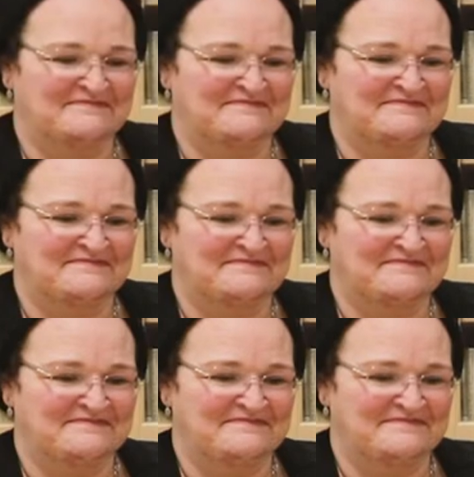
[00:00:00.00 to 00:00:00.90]

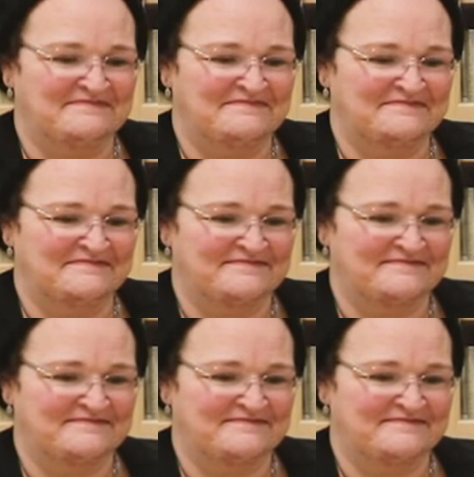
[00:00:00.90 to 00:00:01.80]

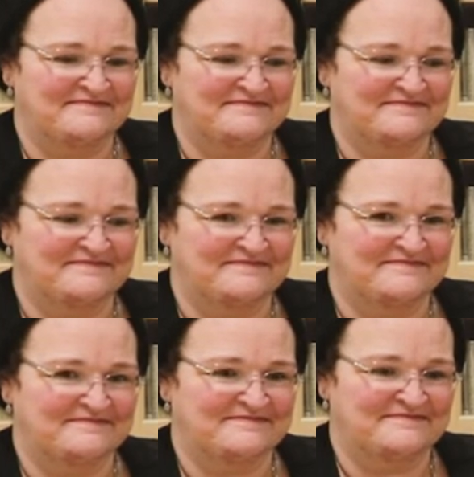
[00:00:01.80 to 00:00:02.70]

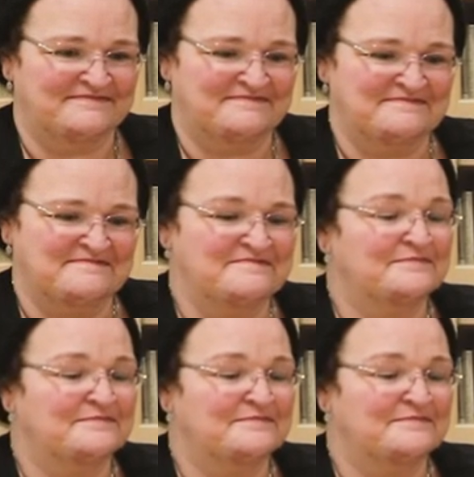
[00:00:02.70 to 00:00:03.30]
No words are spoken by the person on screen.